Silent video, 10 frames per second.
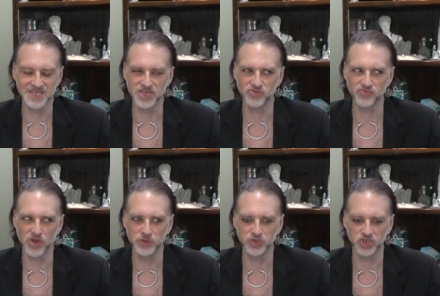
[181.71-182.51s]
the
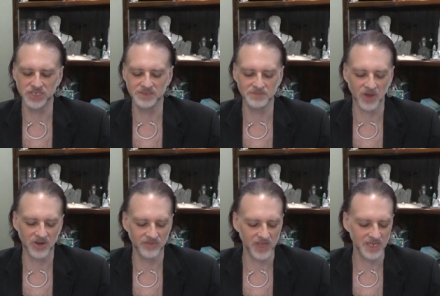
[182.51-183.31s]
erosion
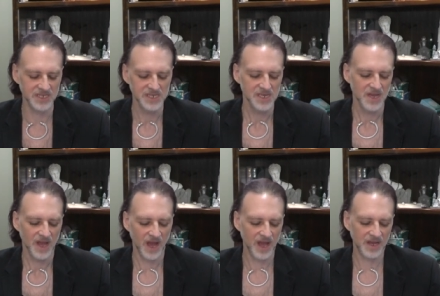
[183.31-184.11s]
part of it,
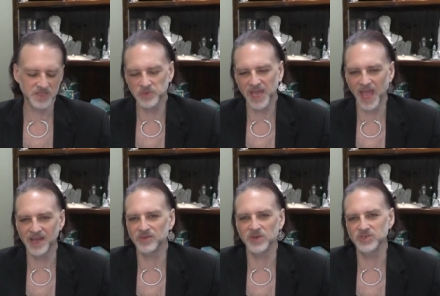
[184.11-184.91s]
because uh, we
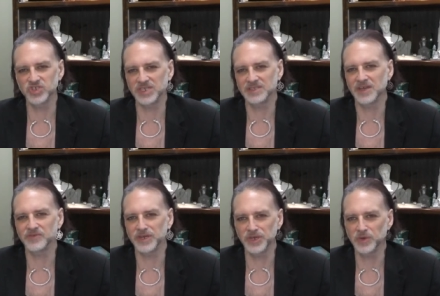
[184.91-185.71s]
hate erosion and love
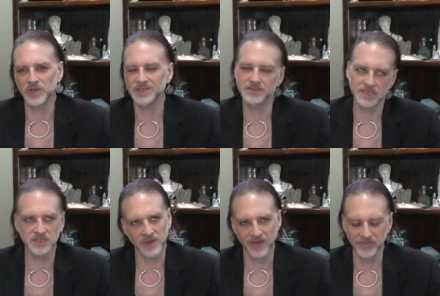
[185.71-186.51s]
renewal unless
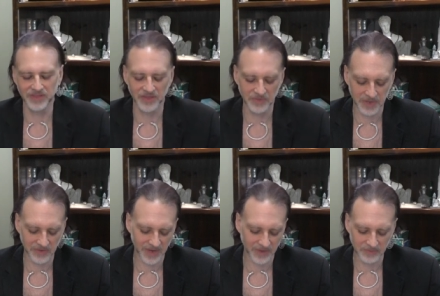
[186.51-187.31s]
you have it the other way
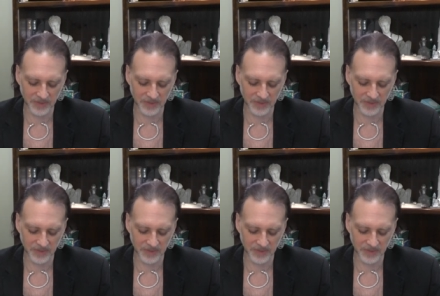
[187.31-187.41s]
around.